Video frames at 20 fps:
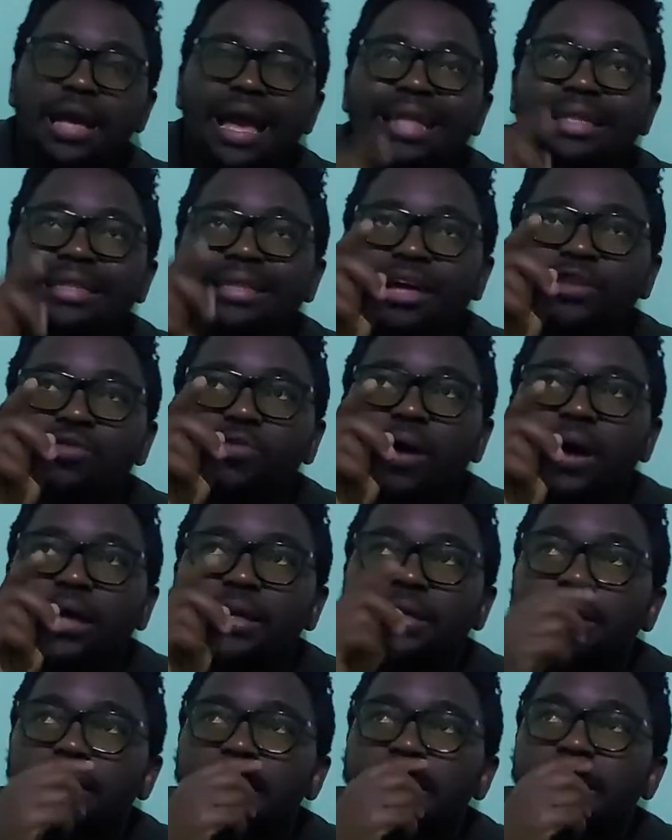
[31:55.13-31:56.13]
And that
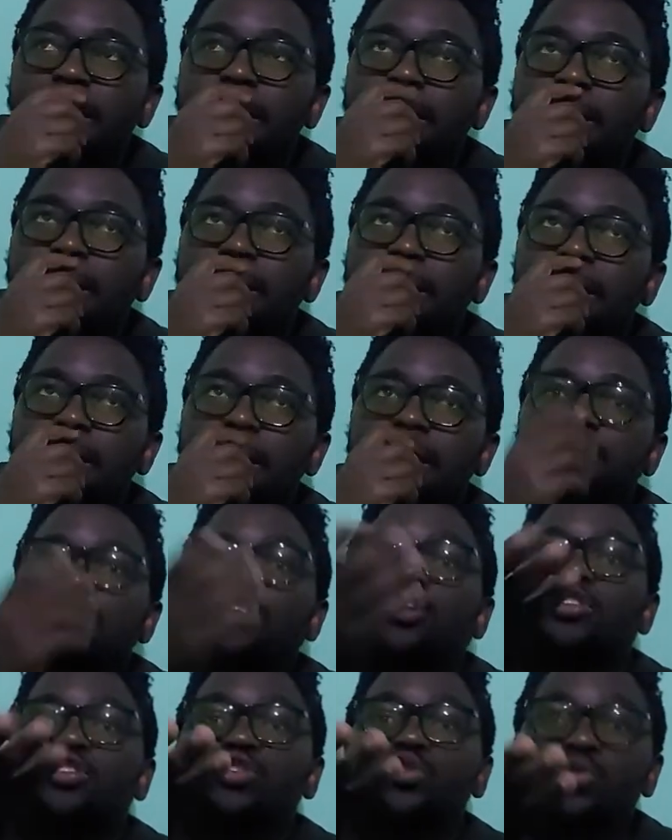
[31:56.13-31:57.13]
one, it's
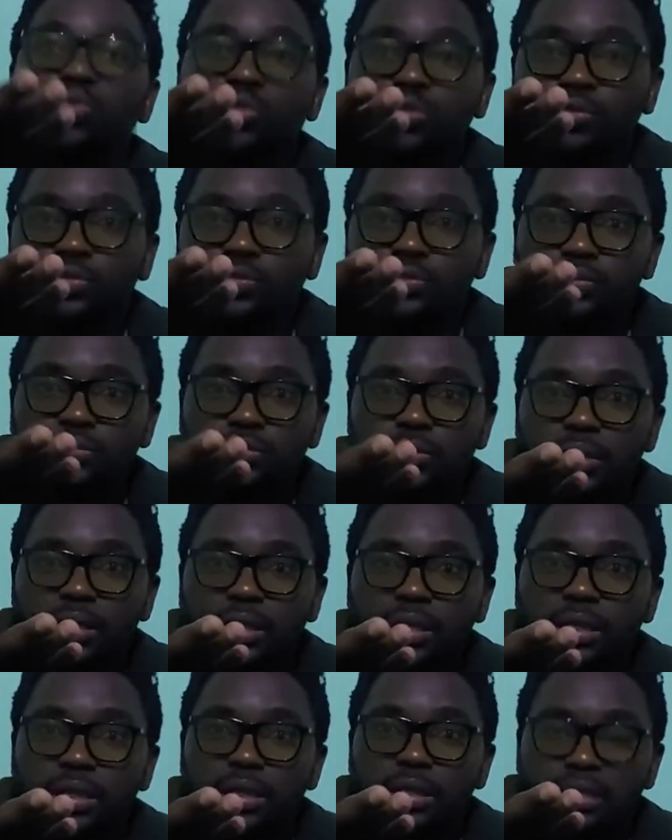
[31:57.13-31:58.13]
Q.
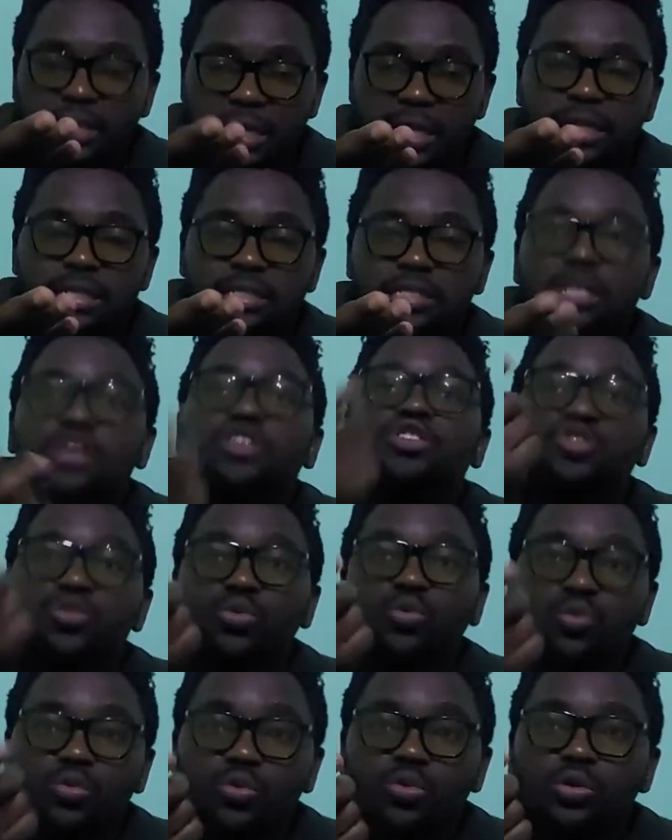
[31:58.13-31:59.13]
Yes,
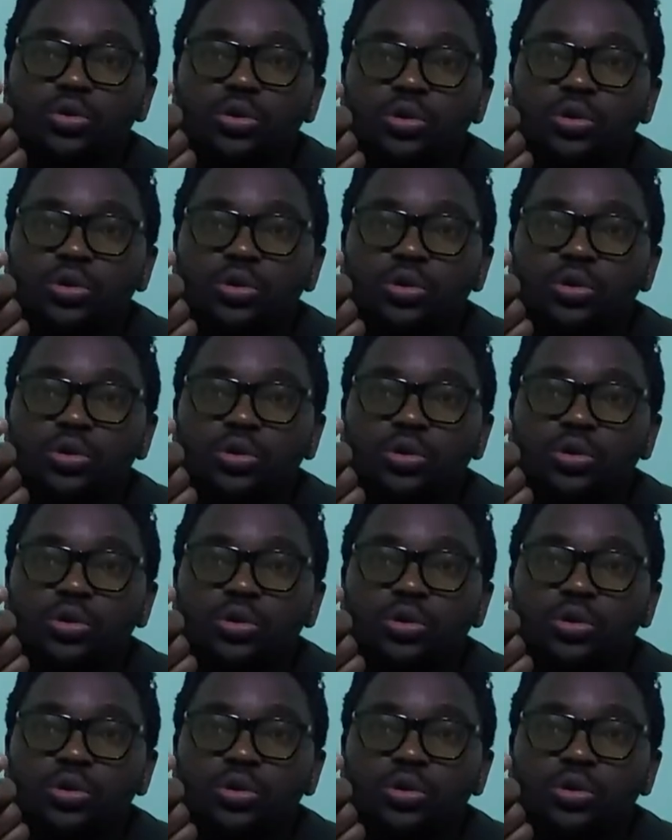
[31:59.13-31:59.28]
Q.